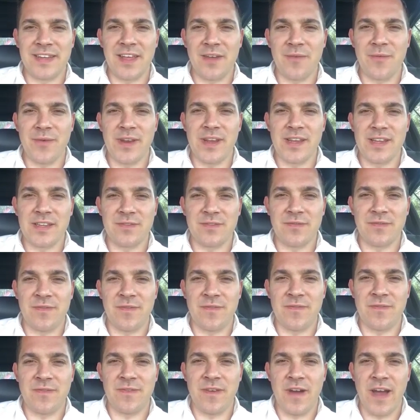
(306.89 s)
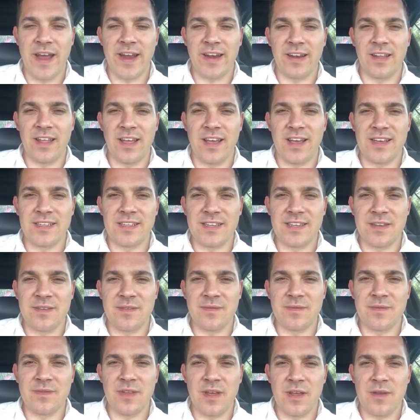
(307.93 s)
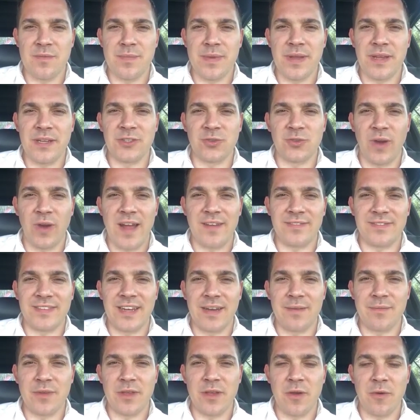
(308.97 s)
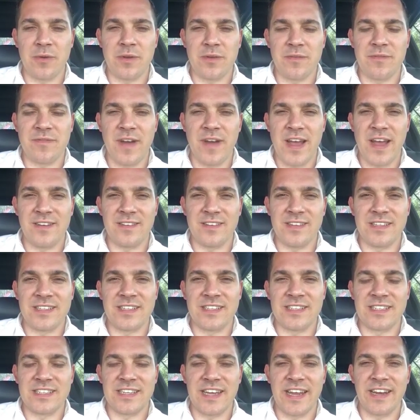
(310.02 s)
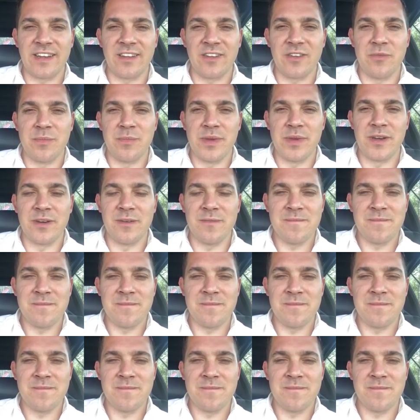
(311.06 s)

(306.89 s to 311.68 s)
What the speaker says: And when it's finalized and done being drafted, I'm going to file it as a standalone bill.